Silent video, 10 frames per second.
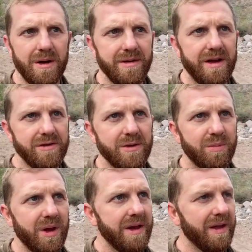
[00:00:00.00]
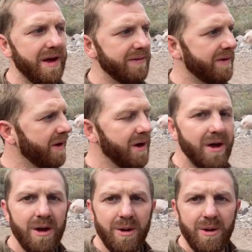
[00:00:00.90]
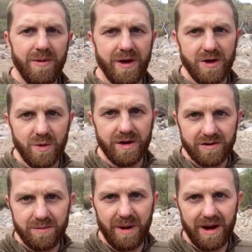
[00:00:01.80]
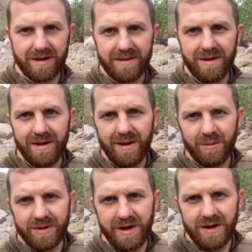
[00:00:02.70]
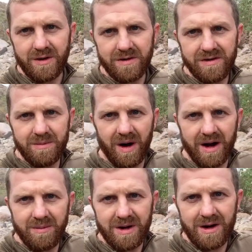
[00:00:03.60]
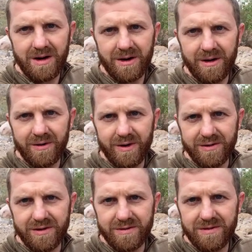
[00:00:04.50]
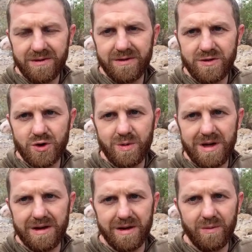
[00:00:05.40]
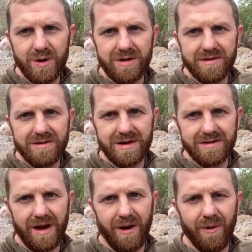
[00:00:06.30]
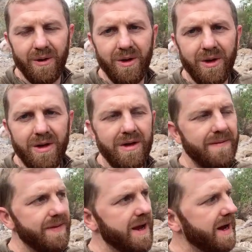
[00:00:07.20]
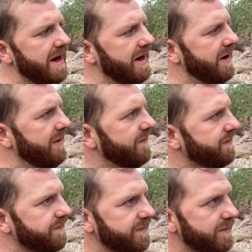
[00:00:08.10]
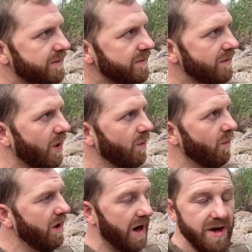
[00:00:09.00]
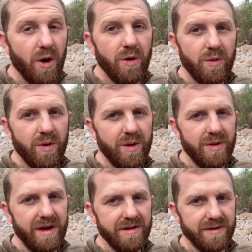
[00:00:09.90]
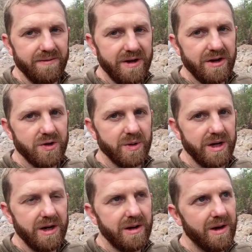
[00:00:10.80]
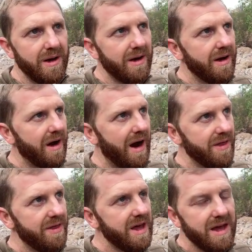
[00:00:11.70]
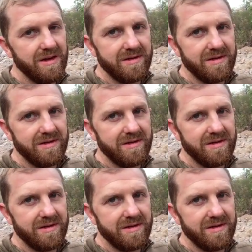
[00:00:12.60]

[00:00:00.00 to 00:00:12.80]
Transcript: desert plant life that you would expect. But then you can see behind me here, there's this tree that really sticks out. And I know that it's a fig tree. I think it's